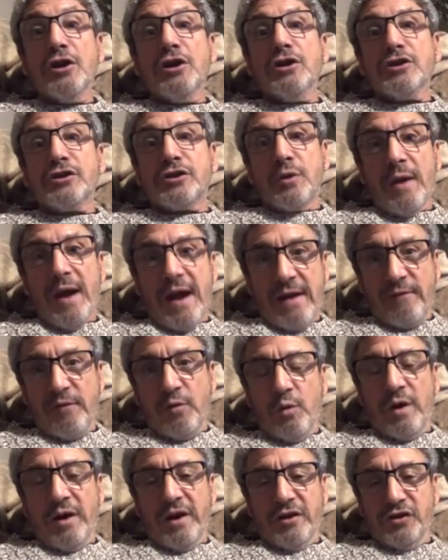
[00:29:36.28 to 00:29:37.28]
so
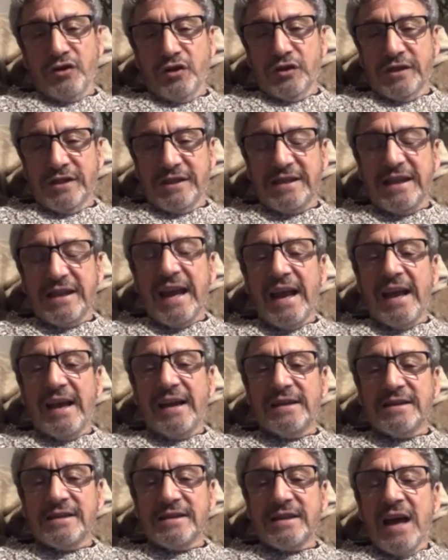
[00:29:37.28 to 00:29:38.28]
everyone
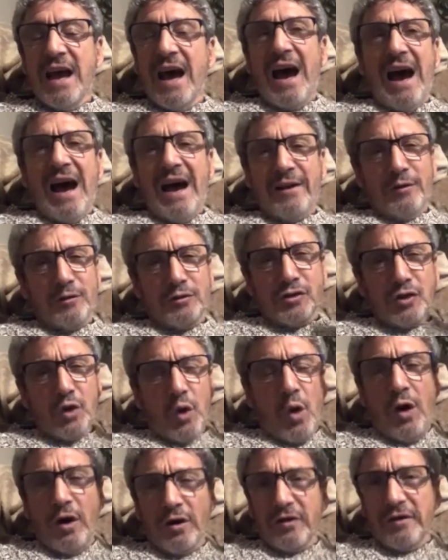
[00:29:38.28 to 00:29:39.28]
understands. I don't
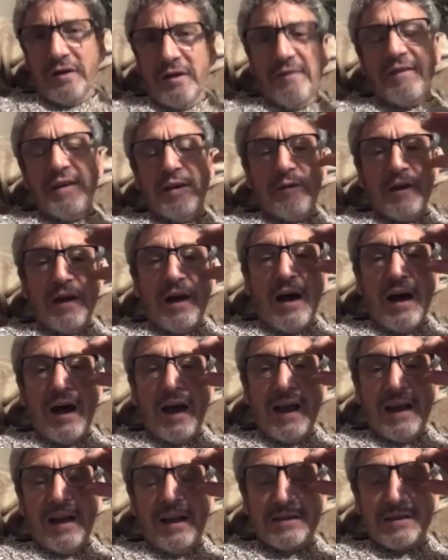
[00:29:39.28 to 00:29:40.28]
talk on a very
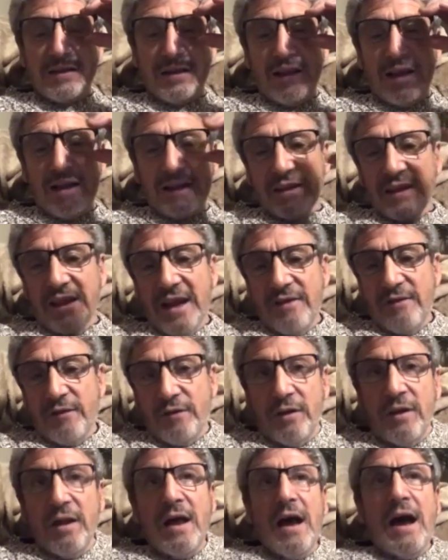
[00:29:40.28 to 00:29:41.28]
high intellect
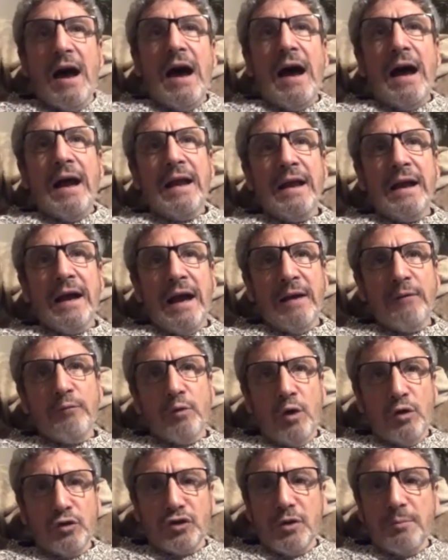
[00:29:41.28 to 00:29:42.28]
level. I
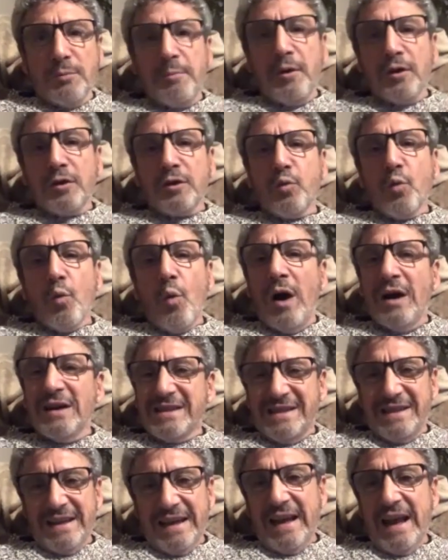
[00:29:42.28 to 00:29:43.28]
wrote the book
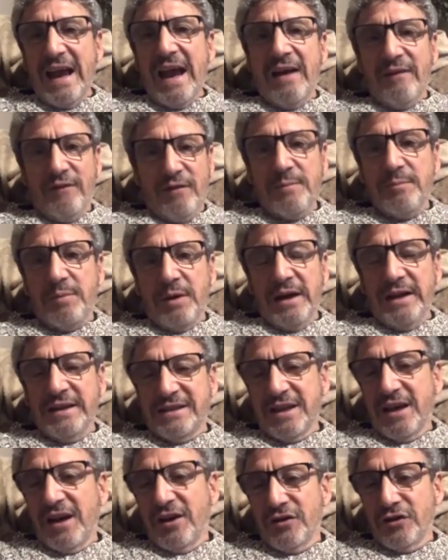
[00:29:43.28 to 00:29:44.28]
wanting everybody
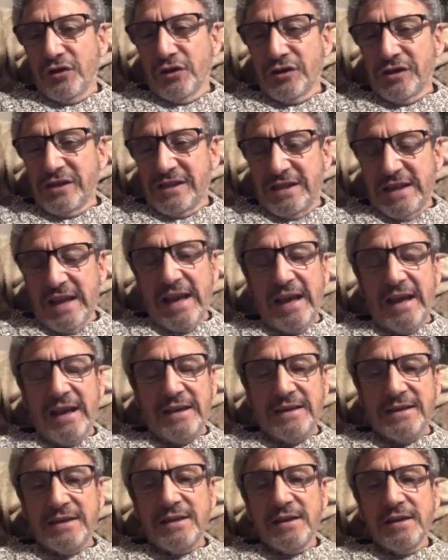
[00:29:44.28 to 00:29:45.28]
to
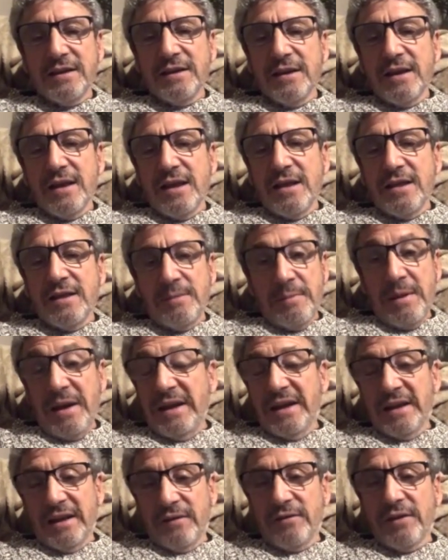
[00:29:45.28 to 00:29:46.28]
understand the
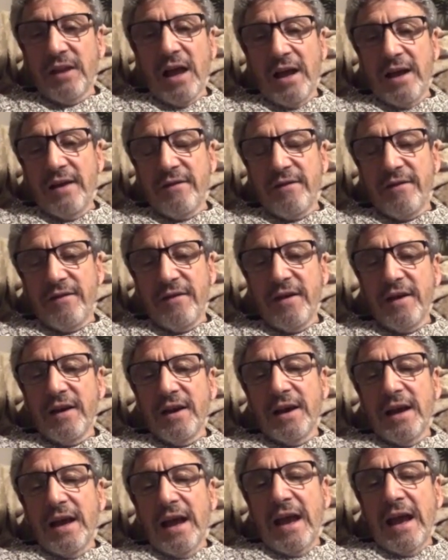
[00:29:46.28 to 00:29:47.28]
meaning of life
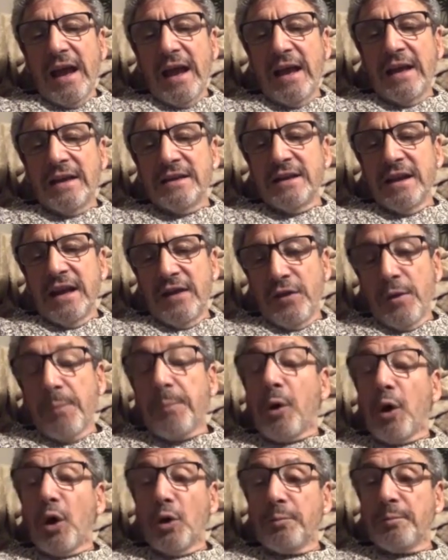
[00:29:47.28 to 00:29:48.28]
and the
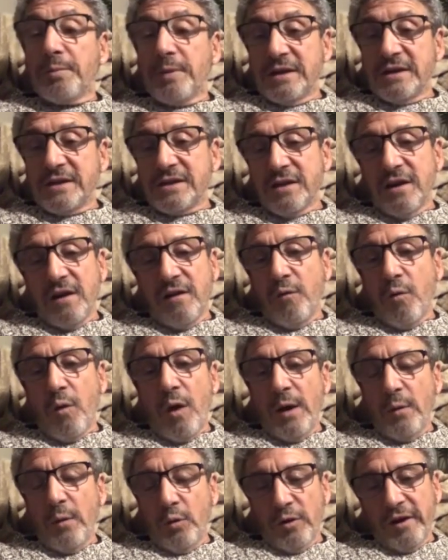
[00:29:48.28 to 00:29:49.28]
purpose of
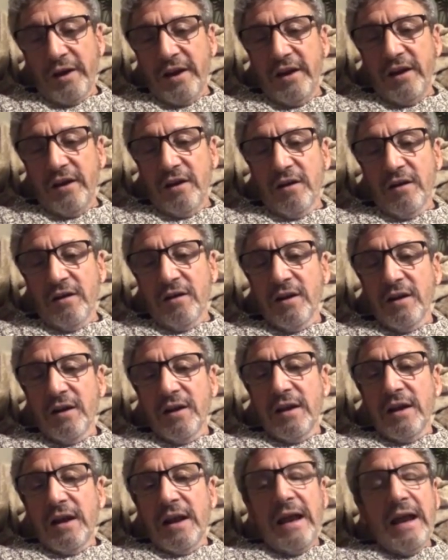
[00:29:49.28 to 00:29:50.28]
why we're here.
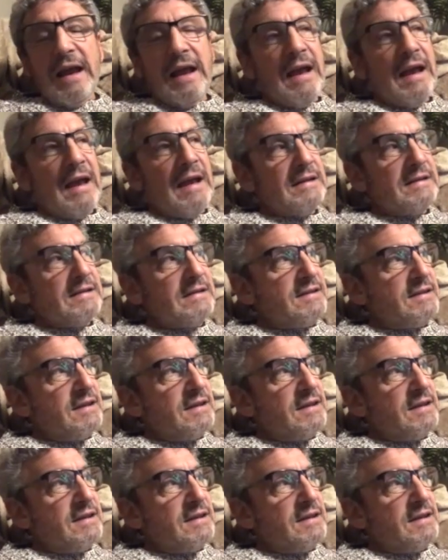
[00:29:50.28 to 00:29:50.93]
And